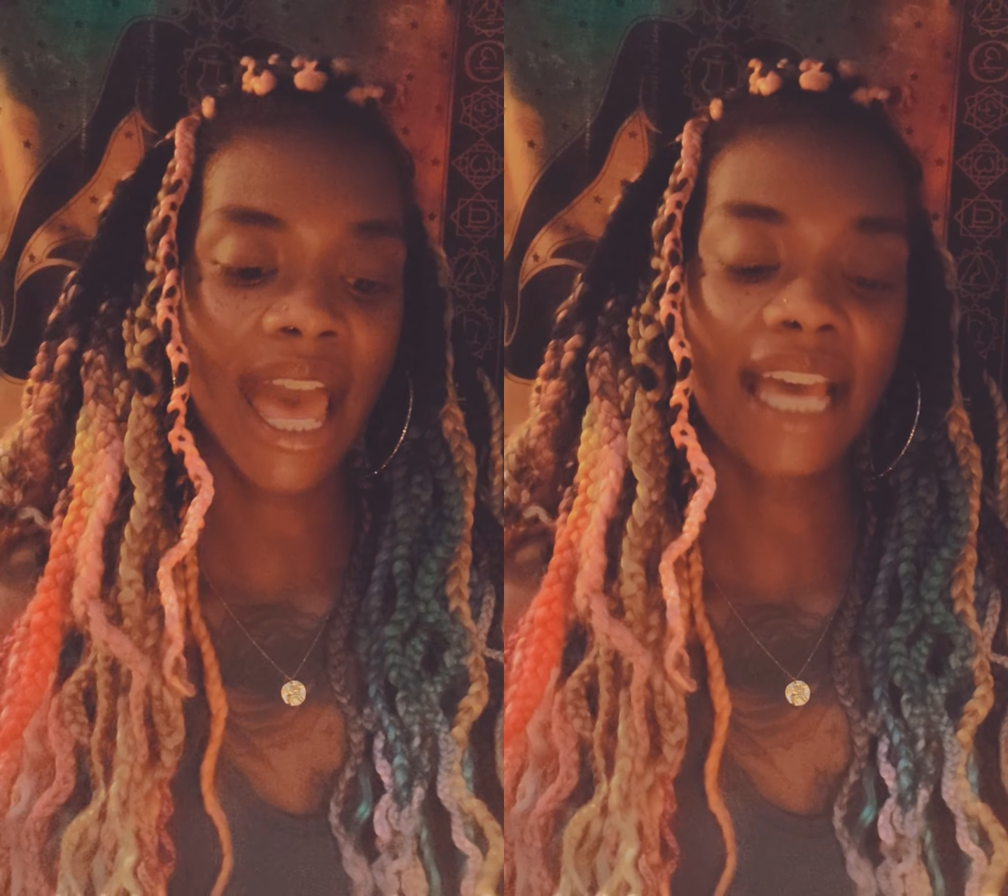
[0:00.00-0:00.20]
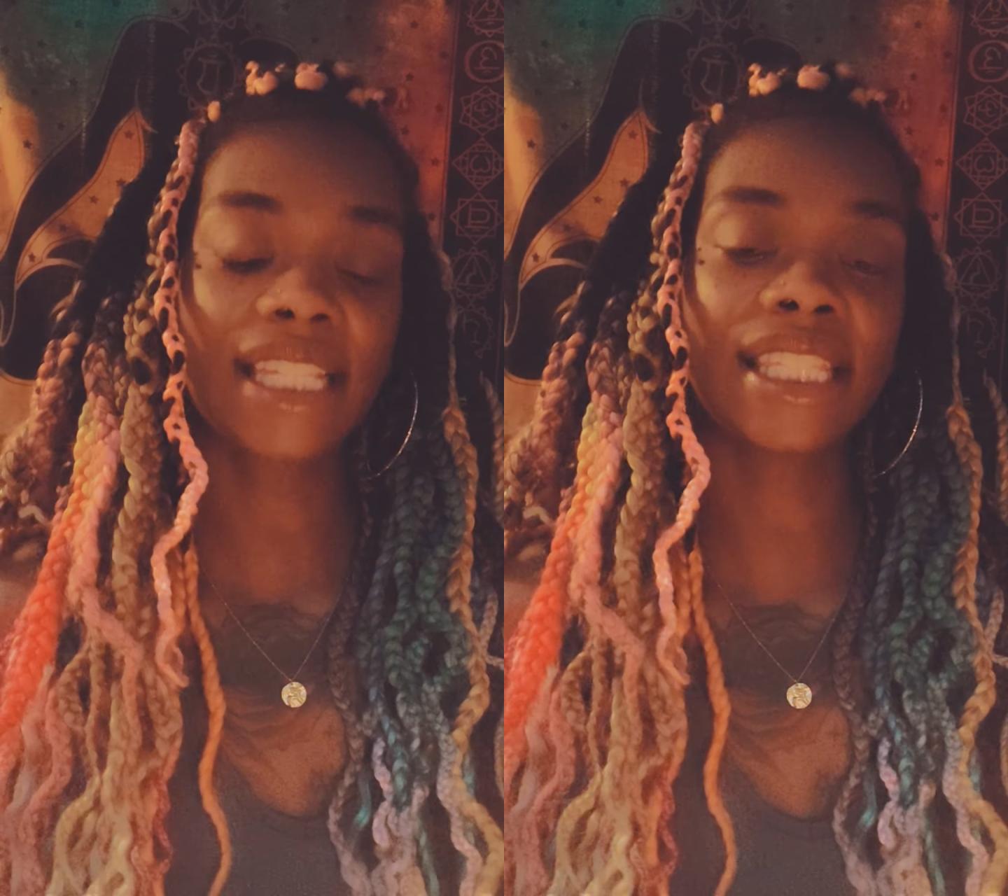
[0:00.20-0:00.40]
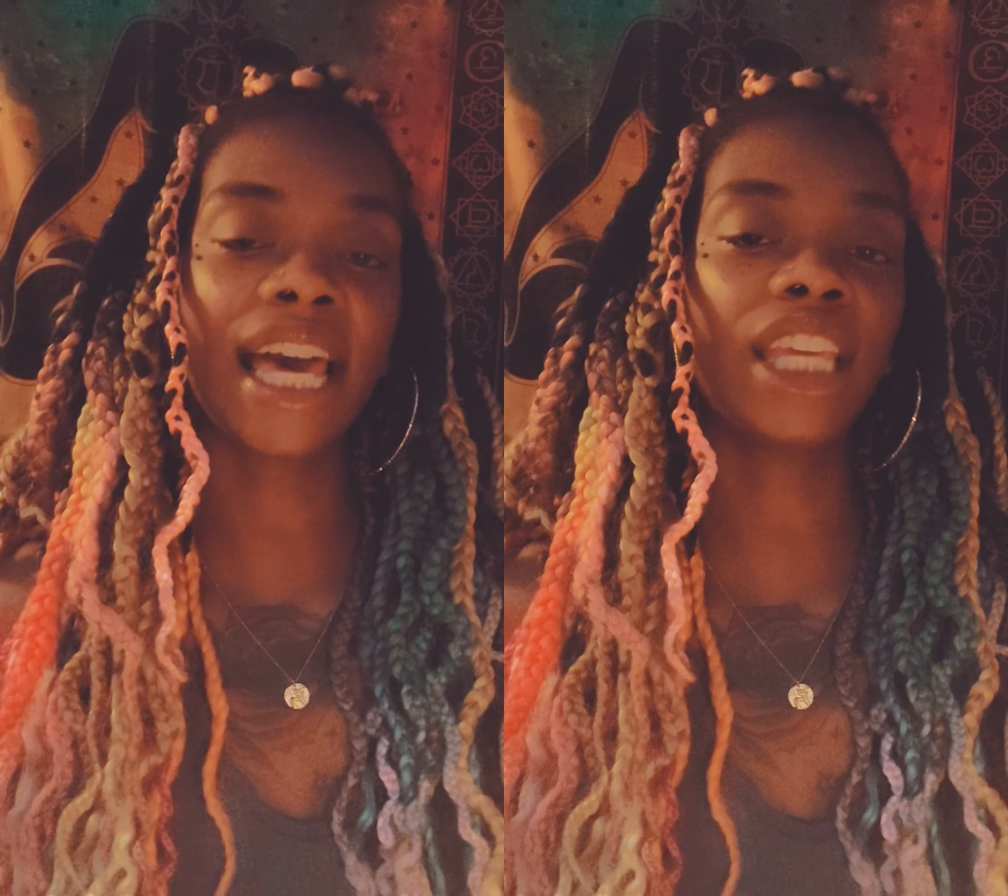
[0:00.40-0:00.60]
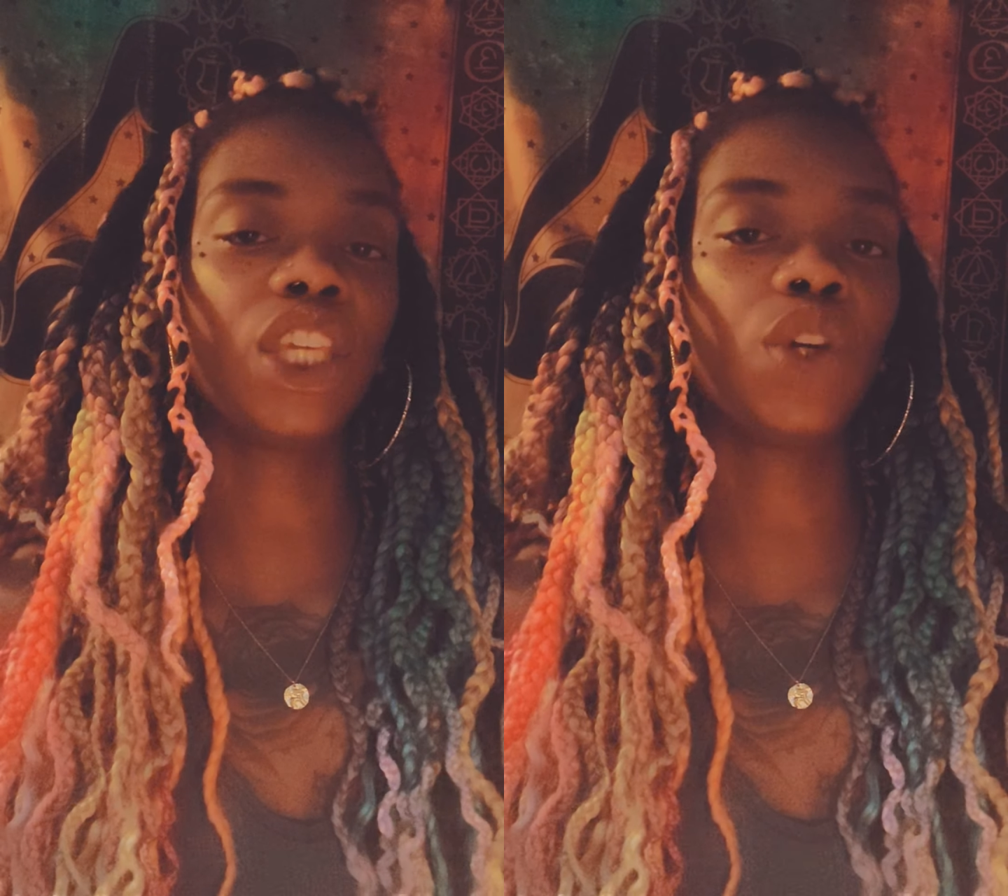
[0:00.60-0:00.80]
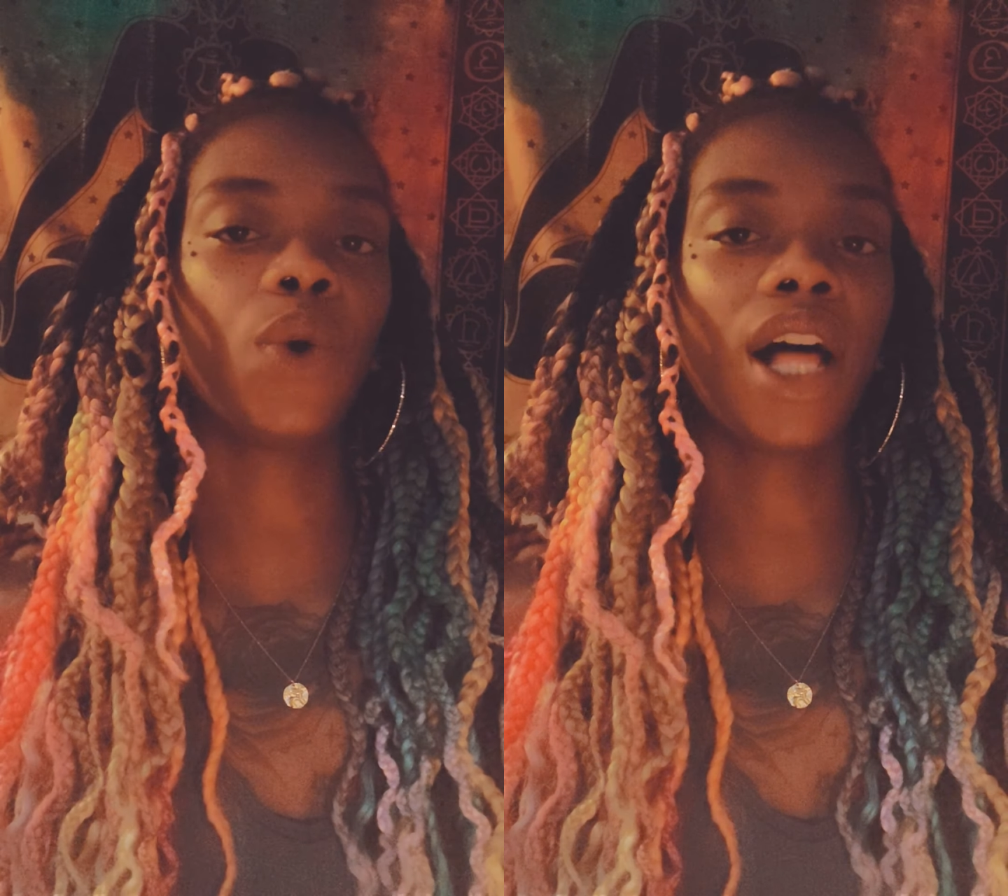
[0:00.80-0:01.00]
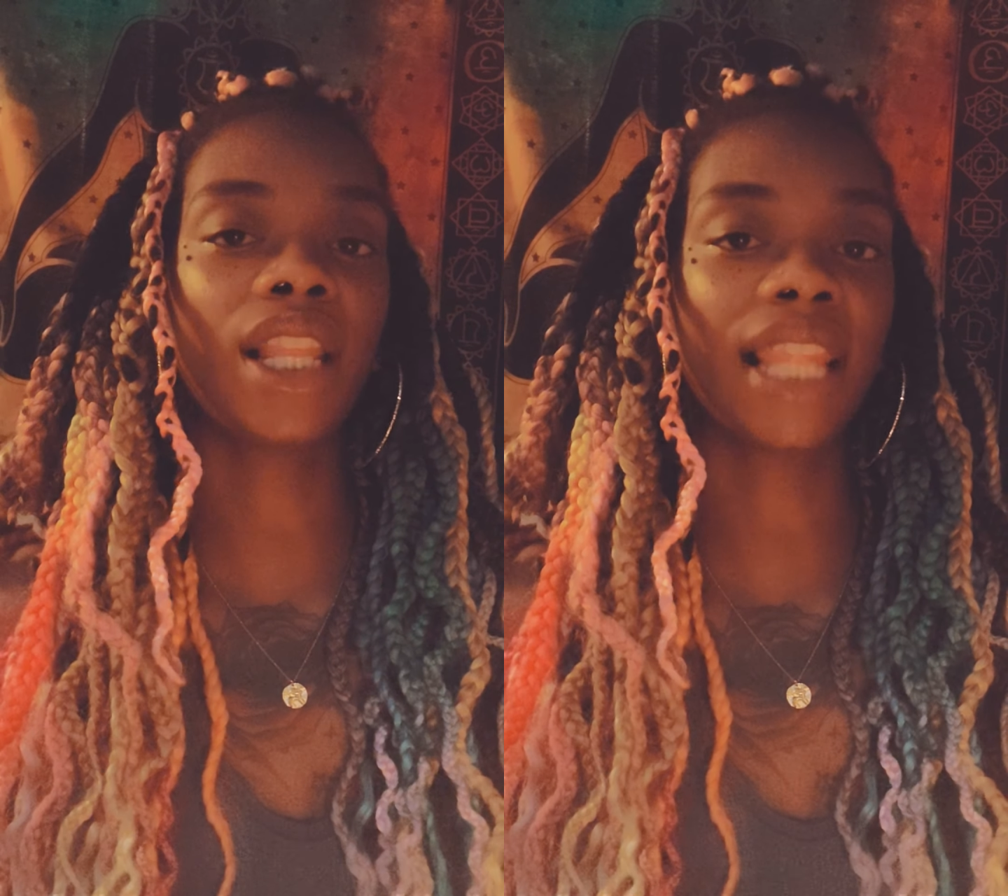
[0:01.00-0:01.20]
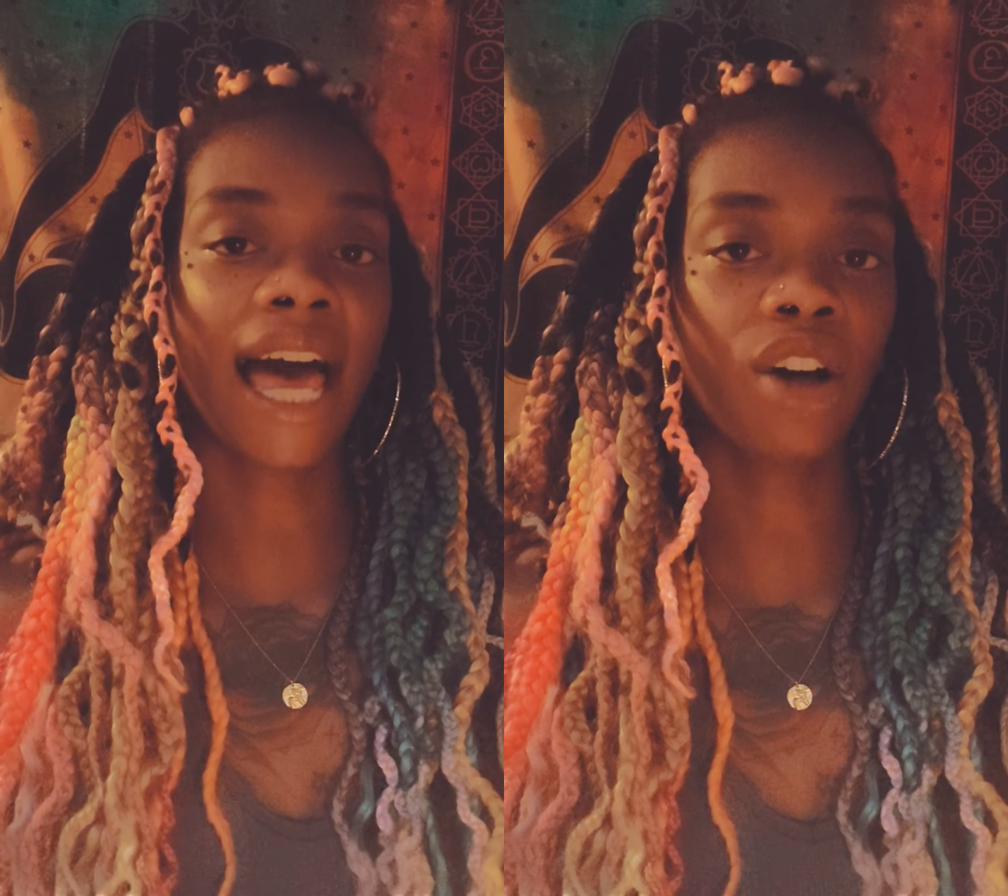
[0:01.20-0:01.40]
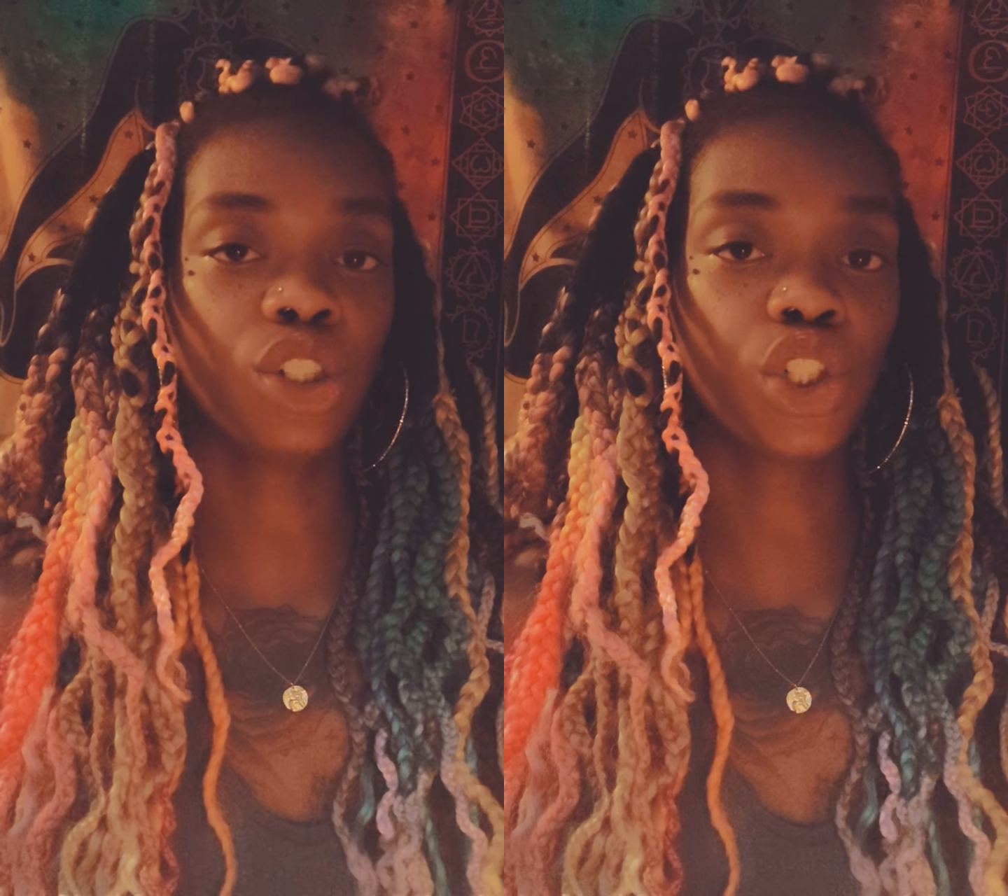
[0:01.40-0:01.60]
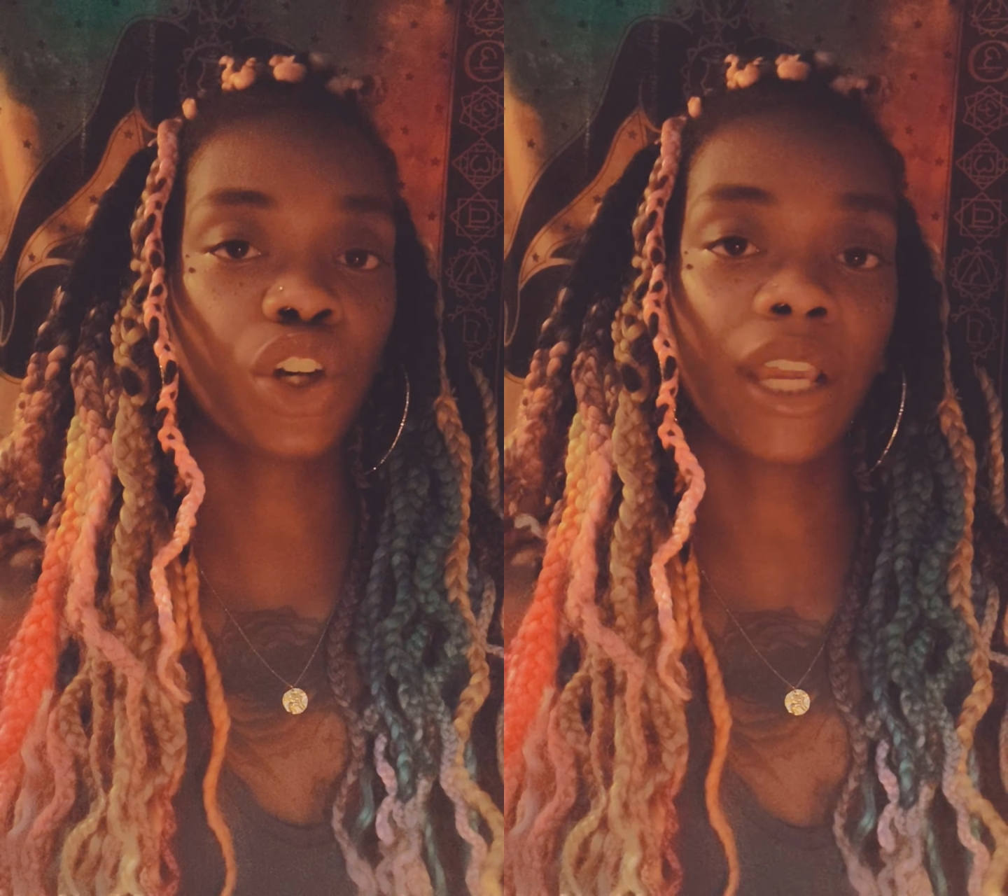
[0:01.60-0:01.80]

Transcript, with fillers: is that you allowed your